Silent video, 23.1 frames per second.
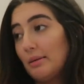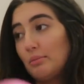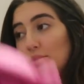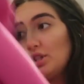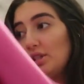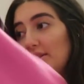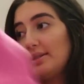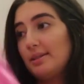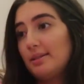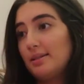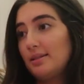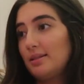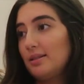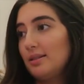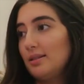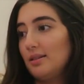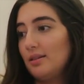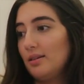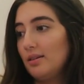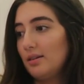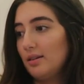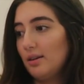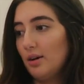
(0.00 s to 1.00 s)
I'm just
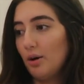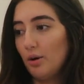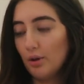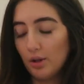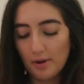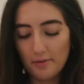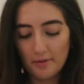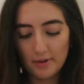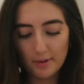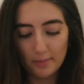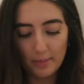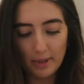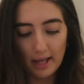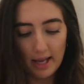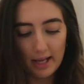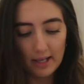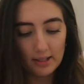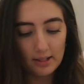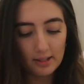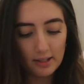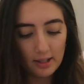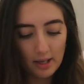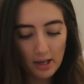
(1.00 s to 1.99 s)
all over the
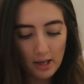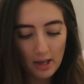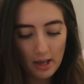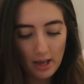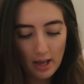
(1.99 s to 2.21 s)
place.